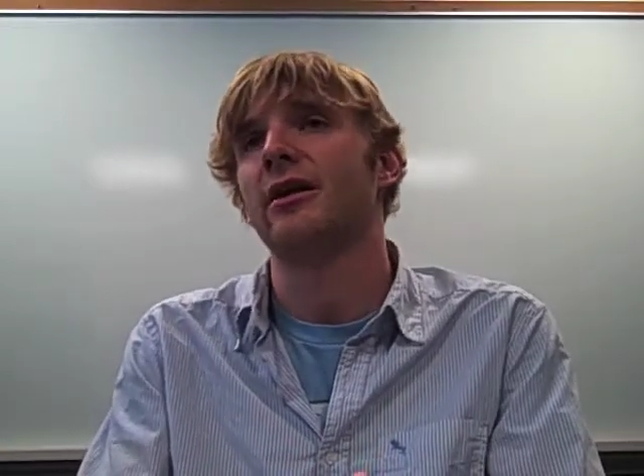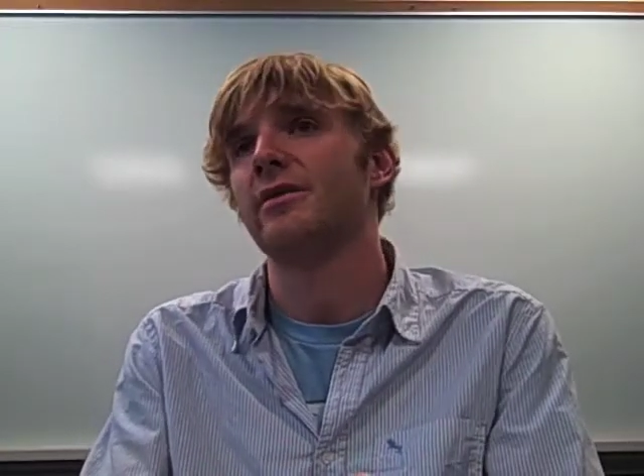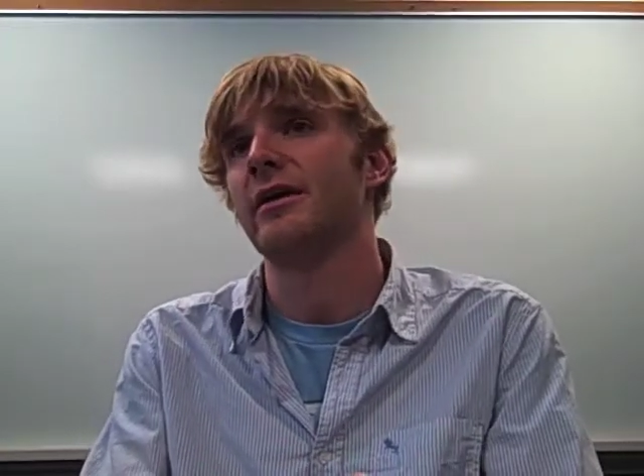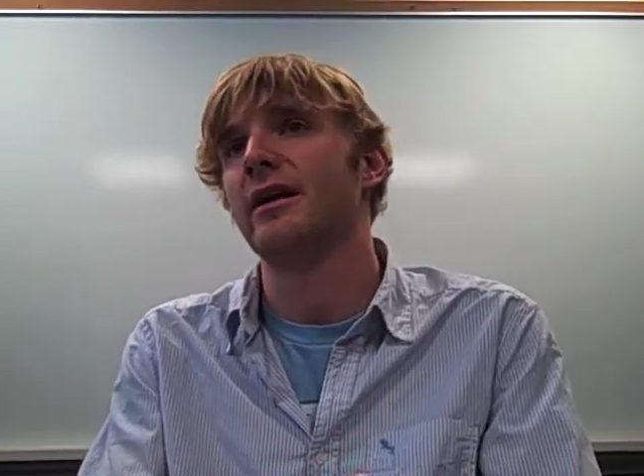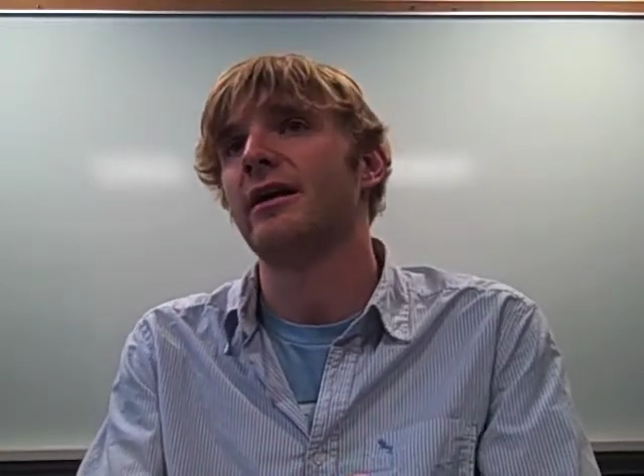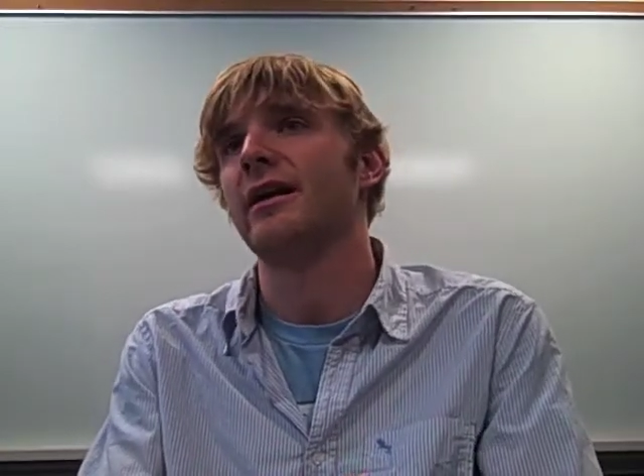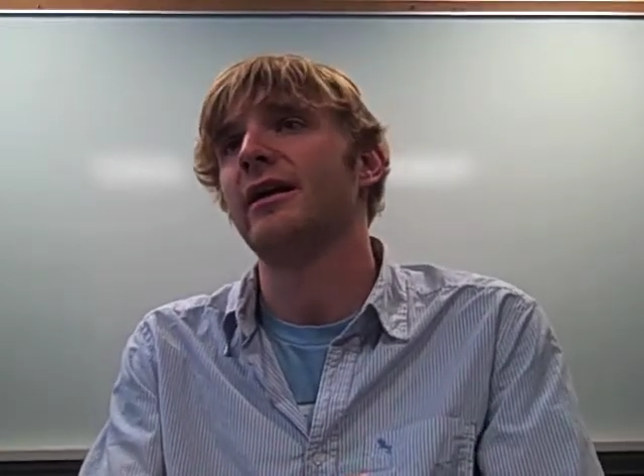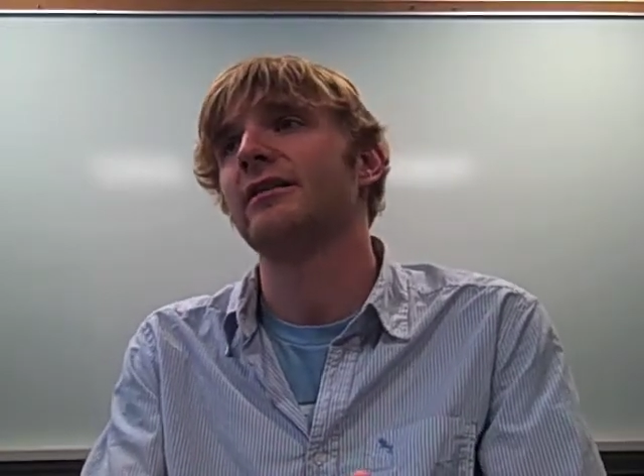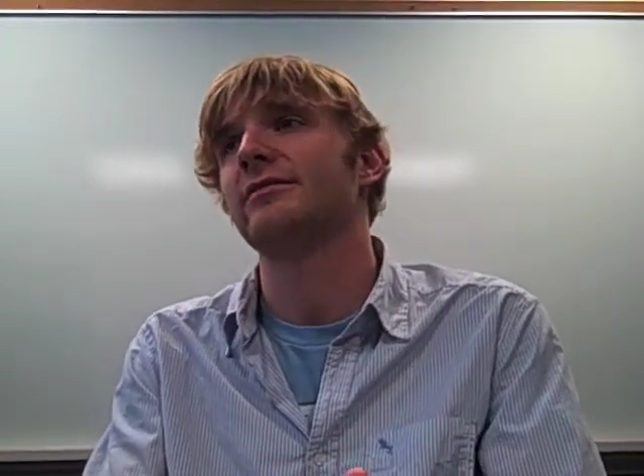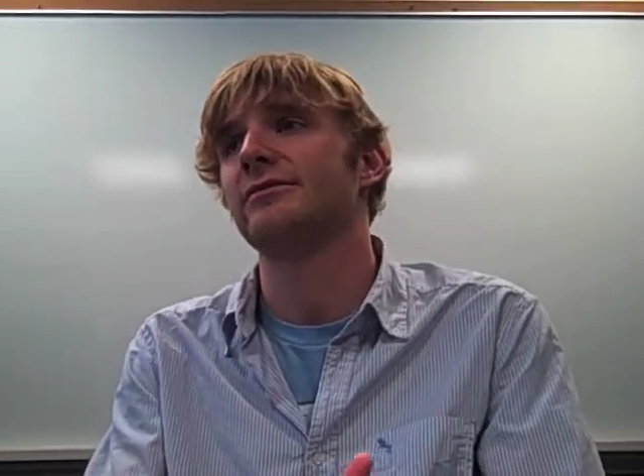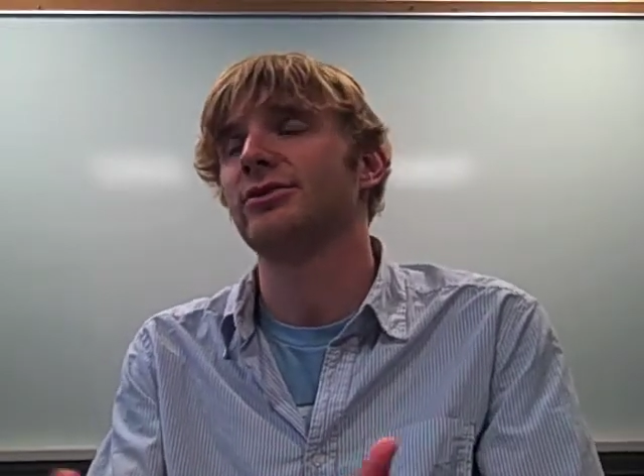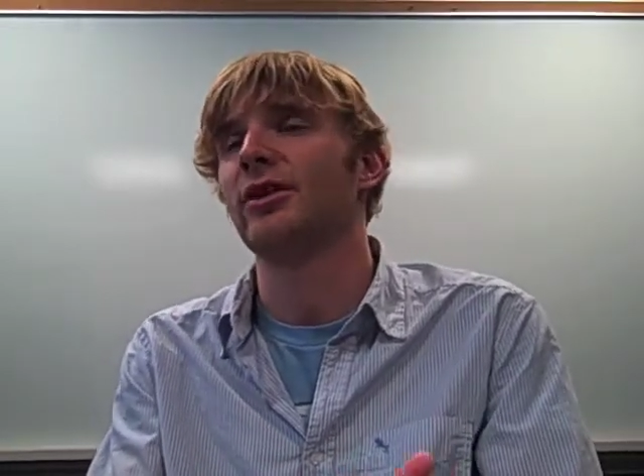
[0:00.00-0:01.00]
and then I
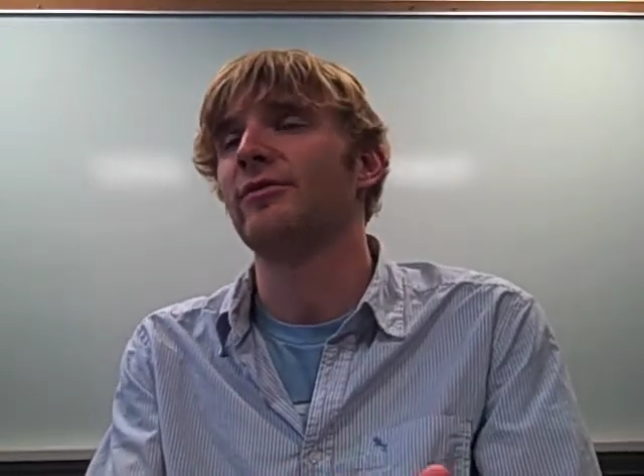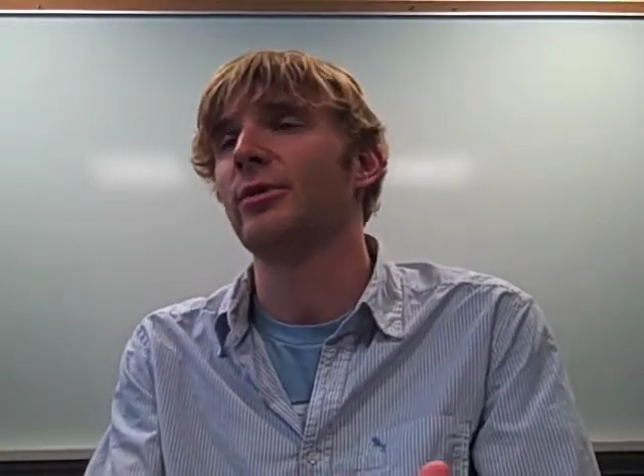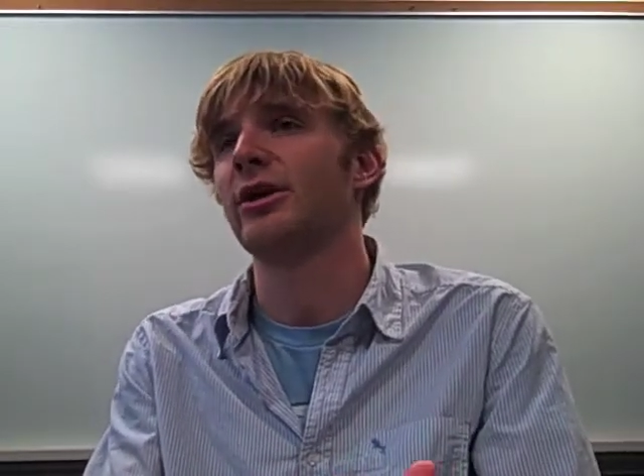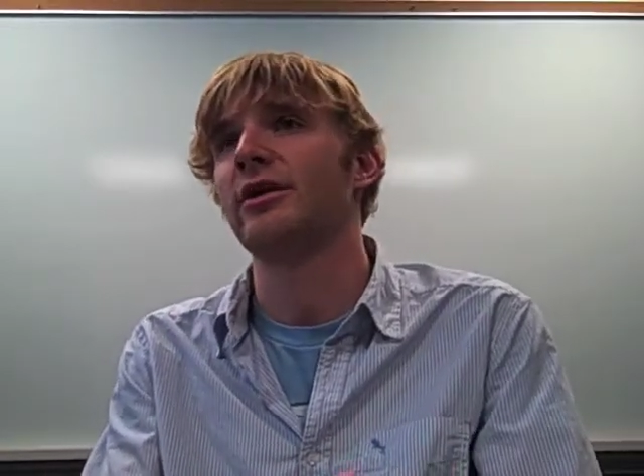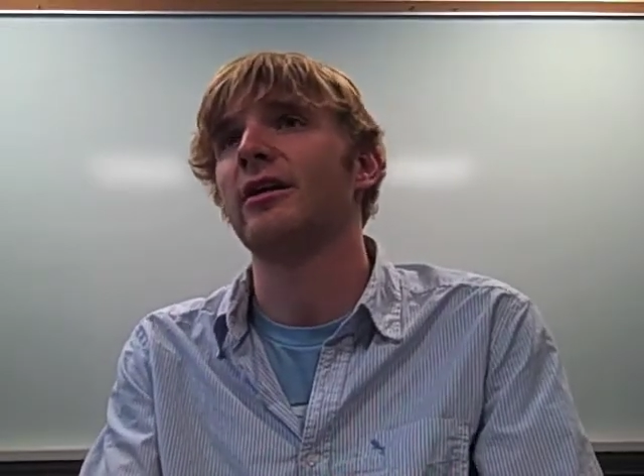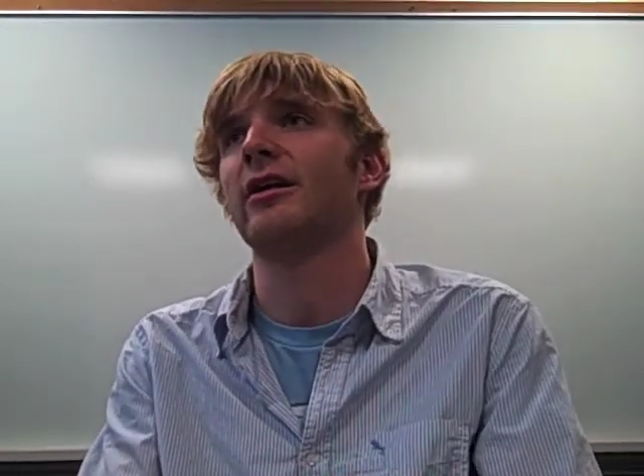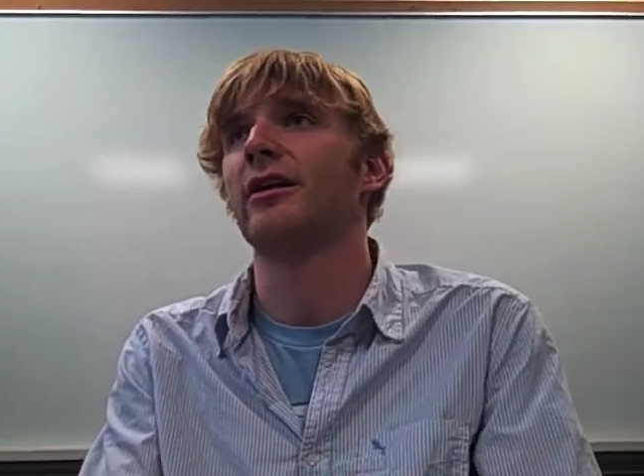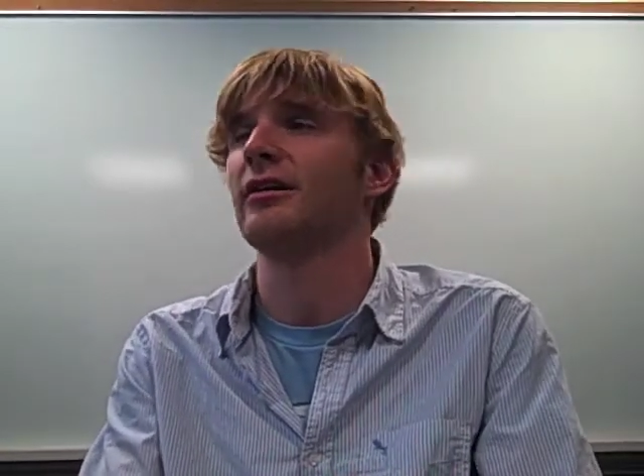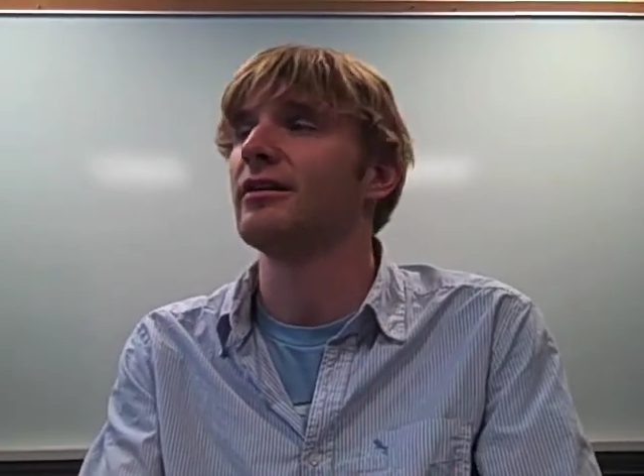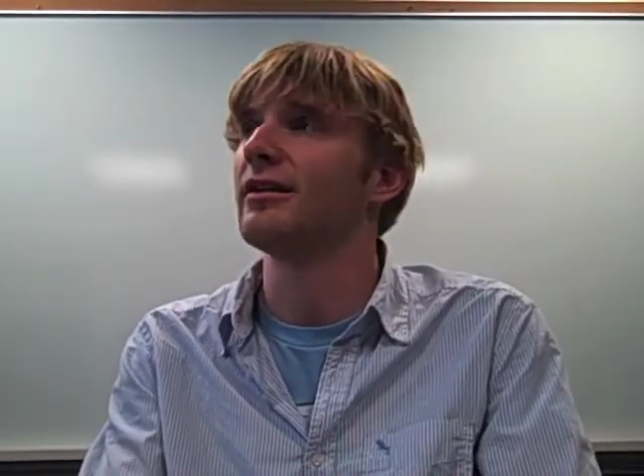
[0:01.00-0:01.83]
sophomore year,